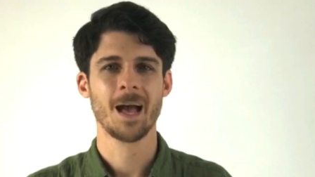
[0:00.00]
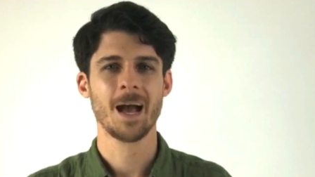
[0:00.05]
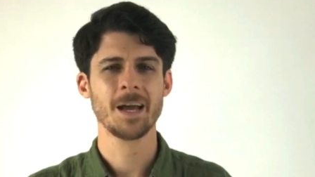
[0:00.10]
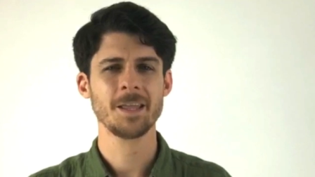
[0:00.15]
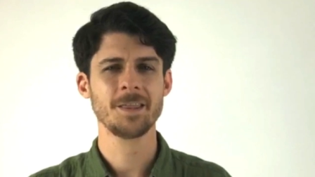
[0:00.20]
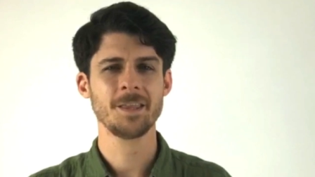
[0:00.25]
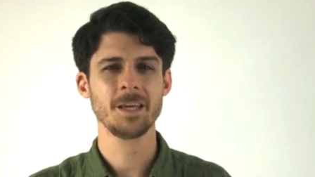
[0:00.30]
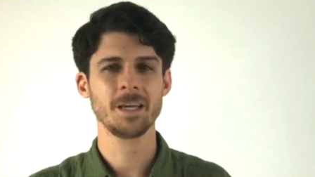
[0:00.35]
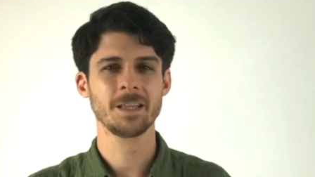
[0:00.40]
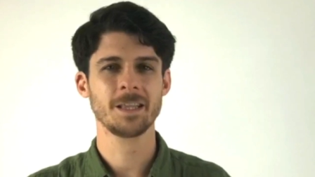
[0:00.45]
I
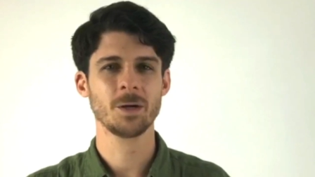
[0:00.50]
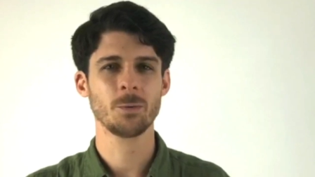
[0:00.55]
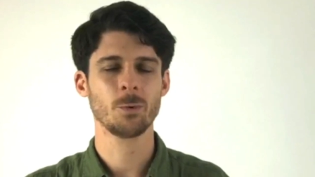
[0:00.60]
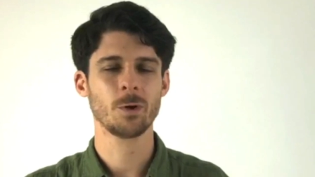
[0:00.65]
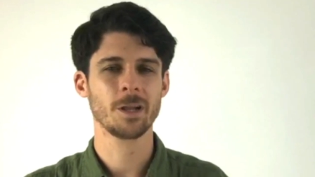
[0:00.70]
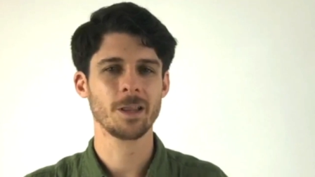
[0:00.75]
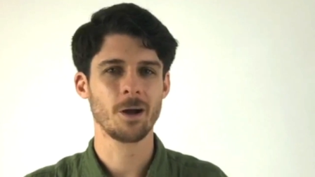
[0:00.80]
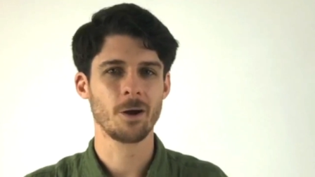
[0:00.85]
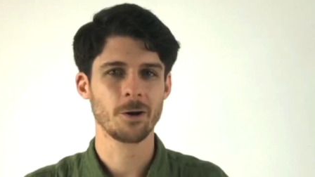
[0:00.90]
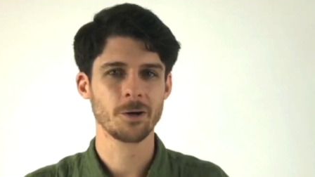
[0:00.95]
think that
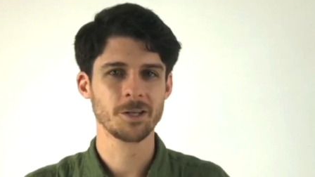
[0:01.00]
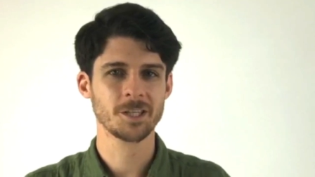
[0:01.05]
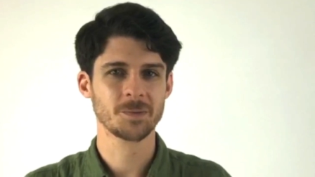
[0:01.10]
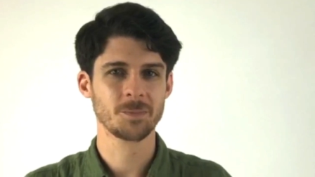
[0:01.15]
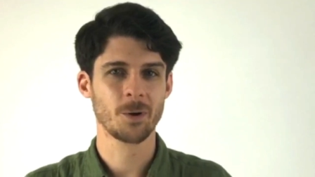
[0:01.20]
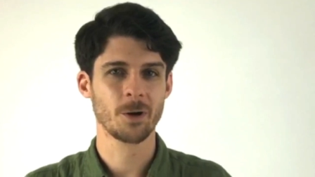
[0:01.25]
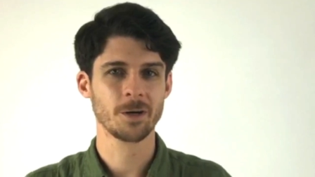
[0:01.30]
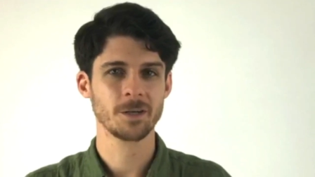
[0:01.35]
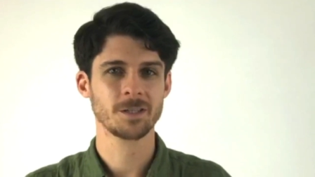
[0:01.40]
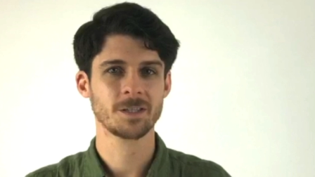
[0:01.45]
one of the hardest
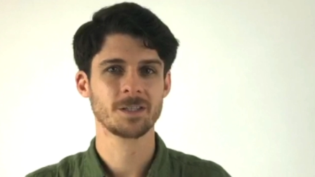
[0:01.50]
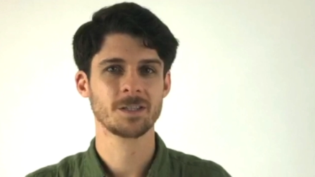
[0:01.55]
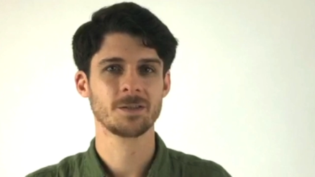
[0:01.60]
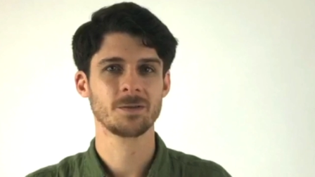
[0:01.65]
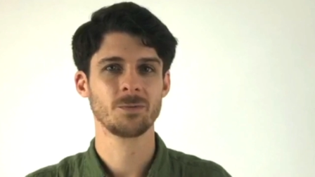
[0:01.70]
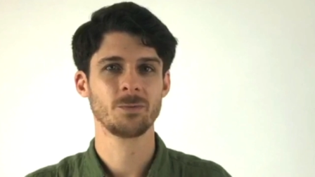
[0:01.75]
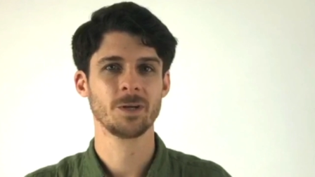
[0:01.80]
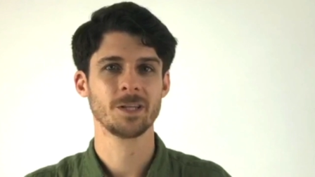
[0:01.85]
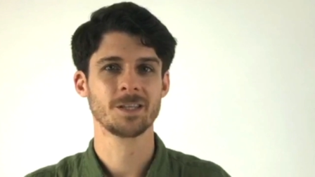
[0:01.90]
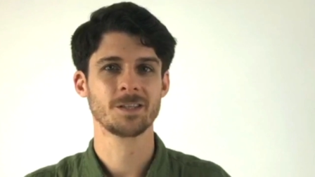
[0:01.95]
parts
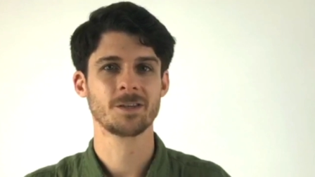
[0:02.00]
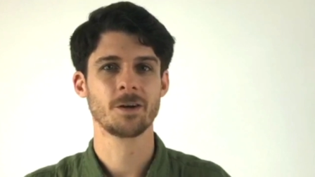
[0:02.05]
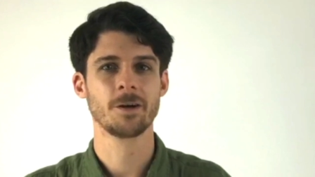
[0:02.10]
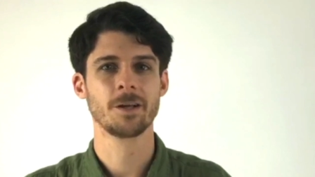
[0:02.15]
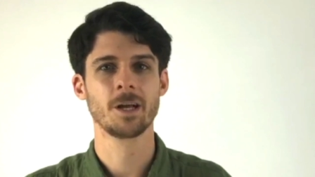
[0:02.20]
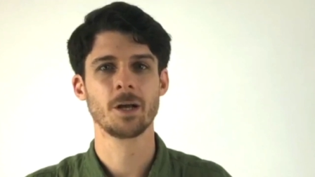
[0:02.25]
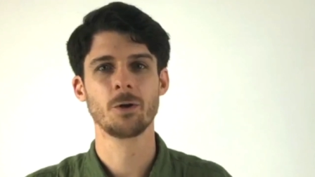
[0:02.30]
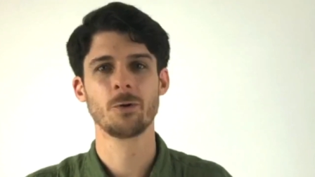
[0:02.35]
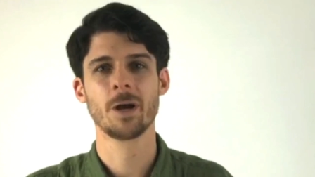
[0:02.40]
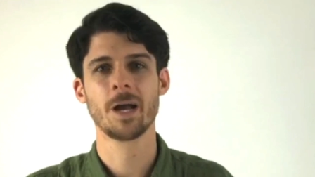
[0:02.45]
with
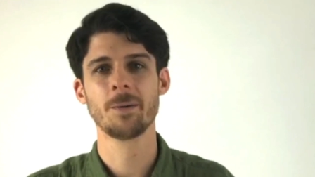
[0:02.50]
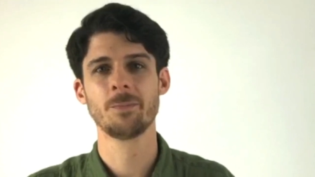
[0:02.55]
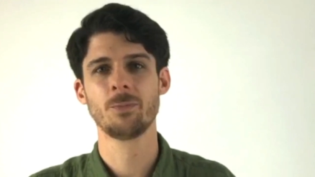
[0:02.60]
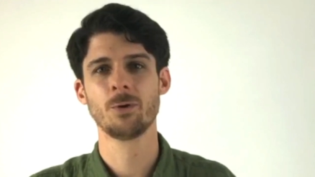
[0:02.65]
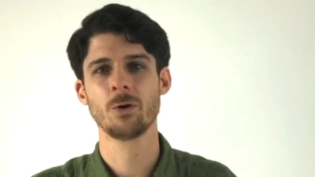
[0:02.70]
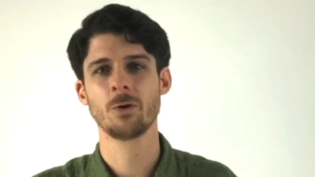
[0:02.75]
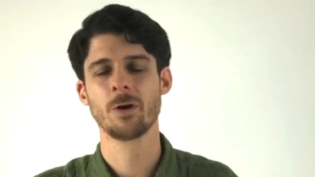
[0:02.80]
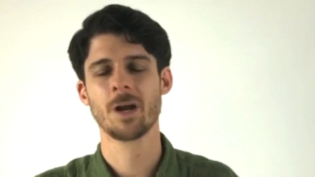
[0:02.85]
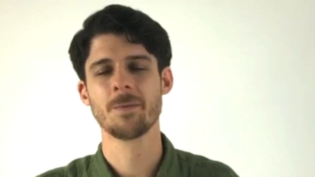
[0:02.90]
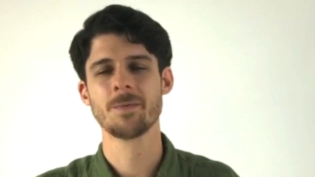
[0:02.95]
starting a grad
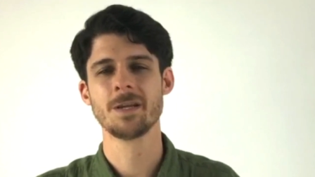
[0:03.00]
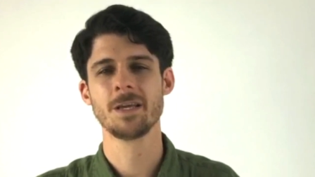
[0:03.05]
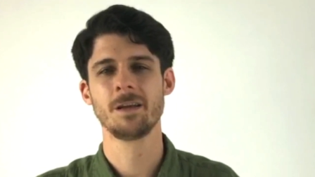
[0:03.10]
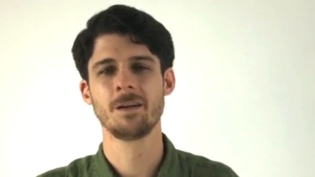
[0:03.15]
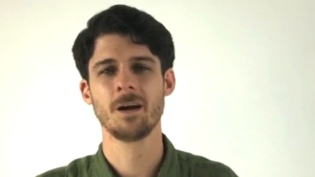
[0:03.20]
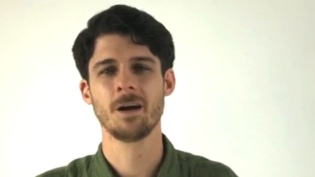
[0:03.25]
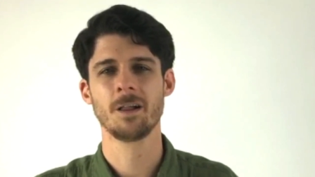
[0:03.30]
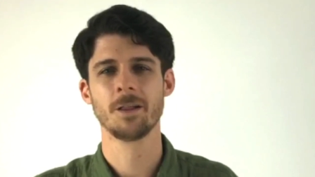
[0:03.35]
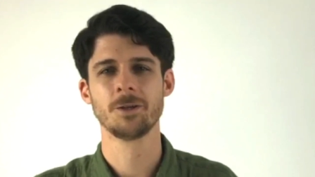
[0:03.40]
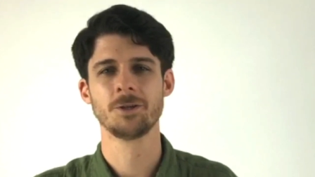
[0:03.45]
program in
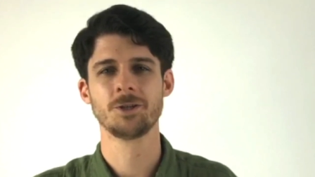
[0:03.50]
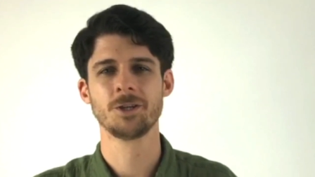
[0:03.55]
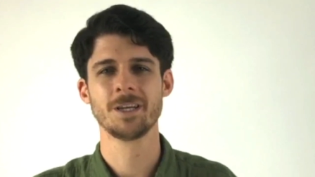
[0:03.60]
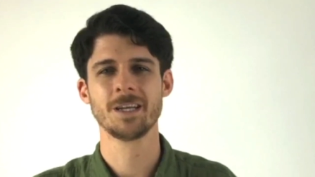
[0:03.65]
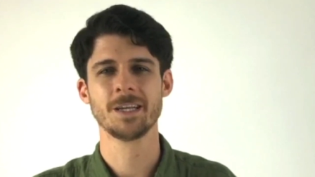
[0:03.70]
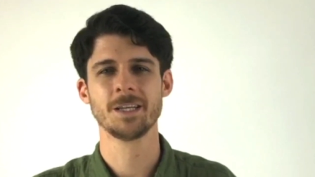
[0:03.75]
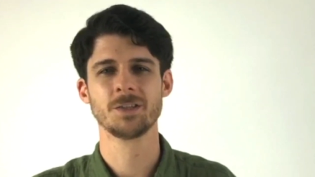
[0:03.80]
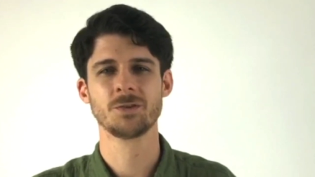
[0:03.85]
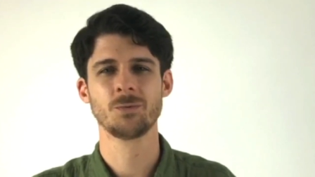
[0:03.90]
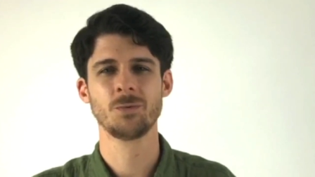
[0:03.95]
ecology
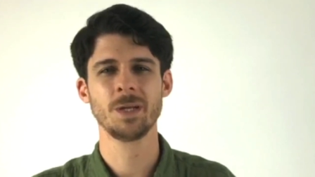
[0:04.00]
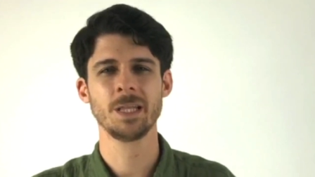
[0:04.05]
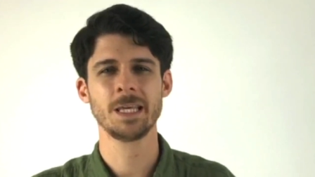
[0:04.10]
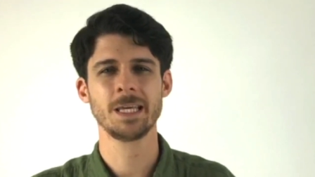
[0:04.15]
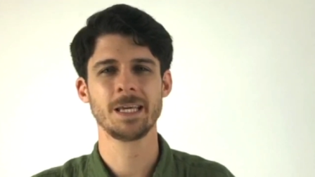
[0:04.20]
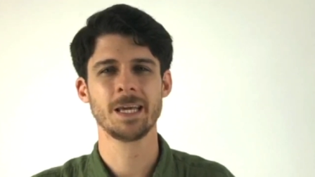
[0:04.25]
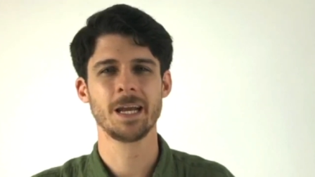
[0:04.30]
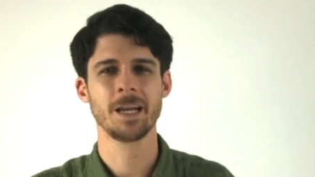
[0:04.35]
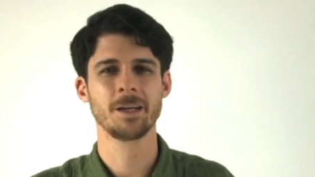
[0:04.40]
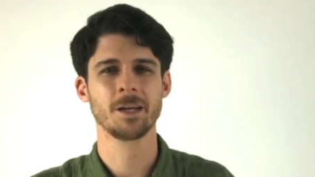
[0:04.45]
is really
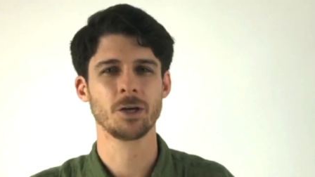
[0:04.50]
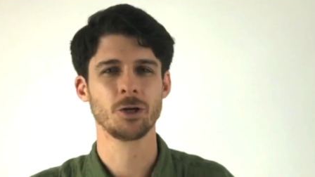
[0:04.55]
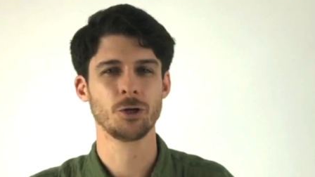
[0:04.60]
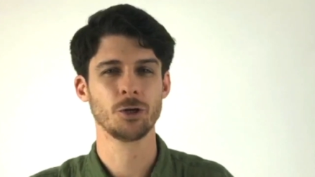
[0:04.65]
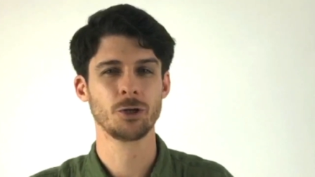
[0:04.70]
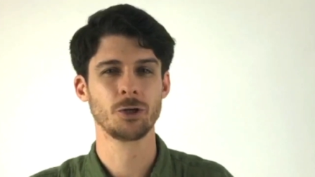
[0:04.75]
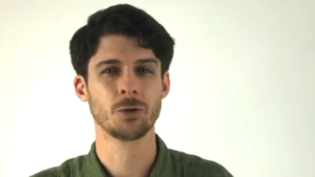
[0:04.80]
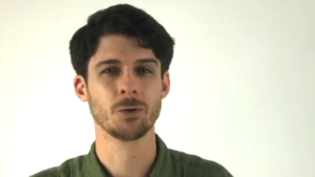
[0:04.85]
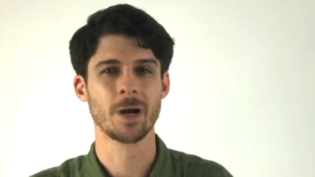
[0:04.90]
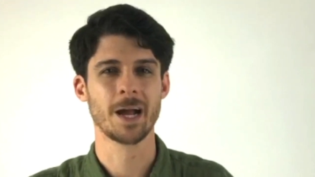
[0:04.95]
getting a
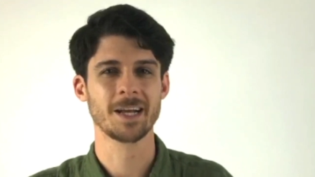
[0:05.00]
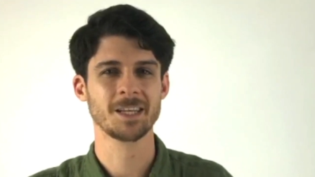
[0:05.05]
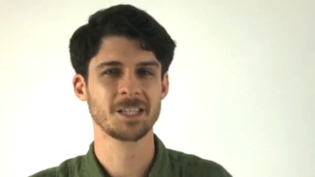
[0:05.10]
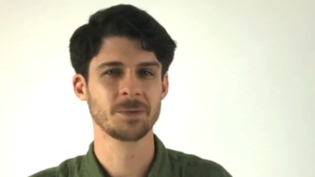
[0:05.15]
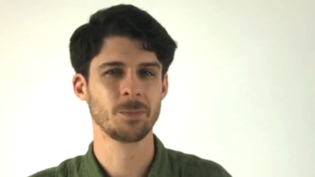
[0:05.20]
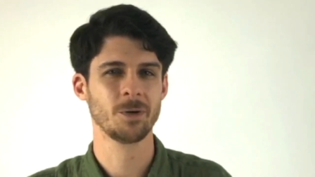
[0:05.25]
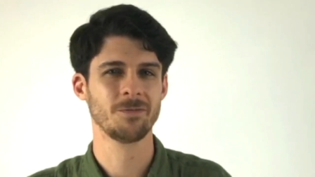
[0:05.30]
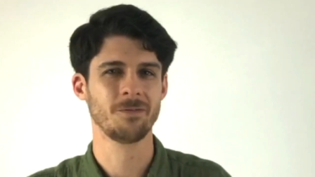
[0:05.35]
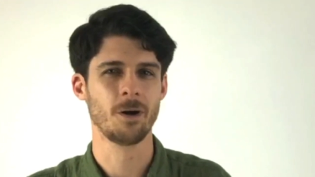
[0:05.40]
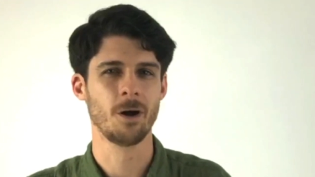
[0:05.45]
good
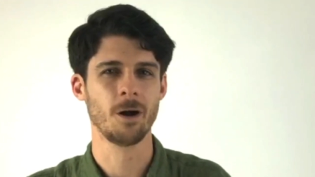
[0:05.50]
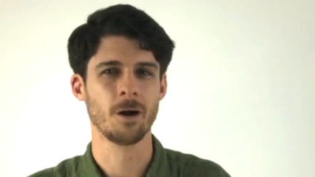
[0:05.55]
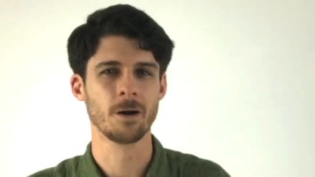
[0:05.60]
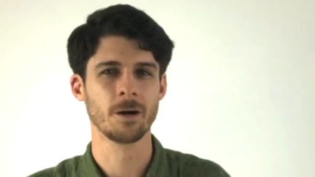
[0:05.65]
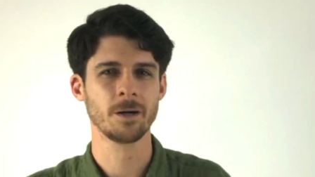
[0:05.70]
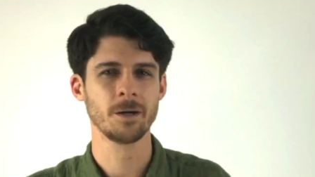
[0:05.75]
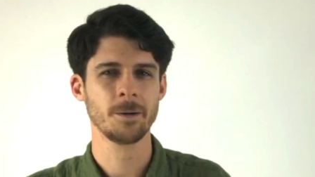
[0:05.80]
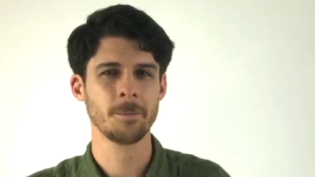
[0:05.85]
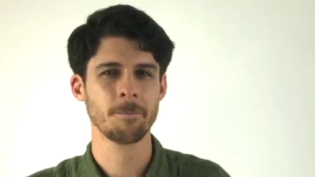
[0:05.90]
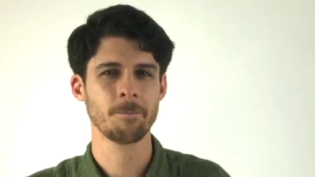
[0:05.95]
grasp of
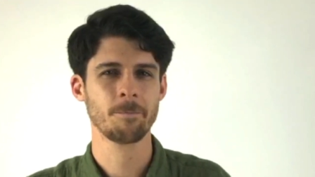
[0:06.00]
R